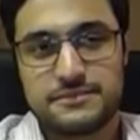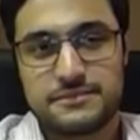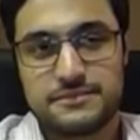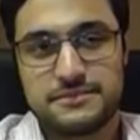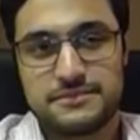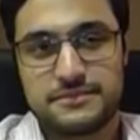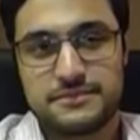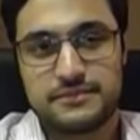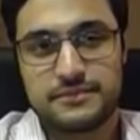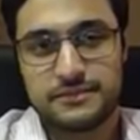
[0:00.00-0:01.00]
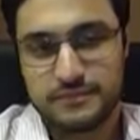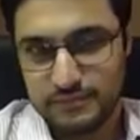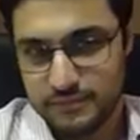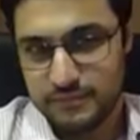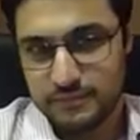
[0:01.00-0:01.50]

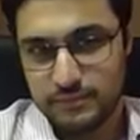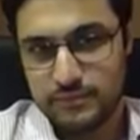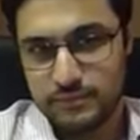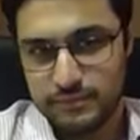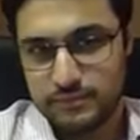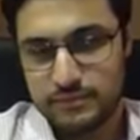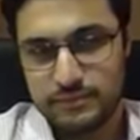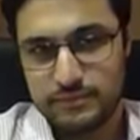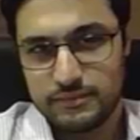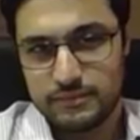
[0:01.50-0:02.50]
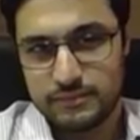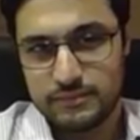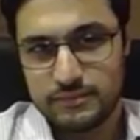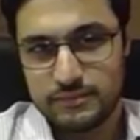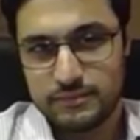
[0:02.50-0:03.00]

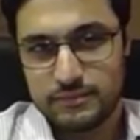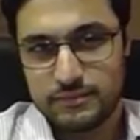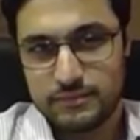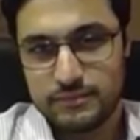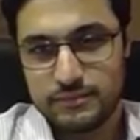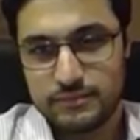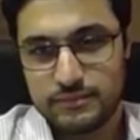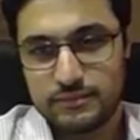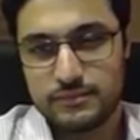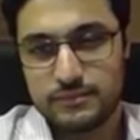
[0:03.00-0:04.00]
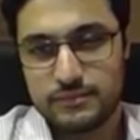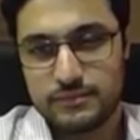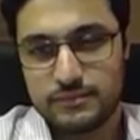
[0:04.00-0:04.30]
No words are spoken by the person on screen.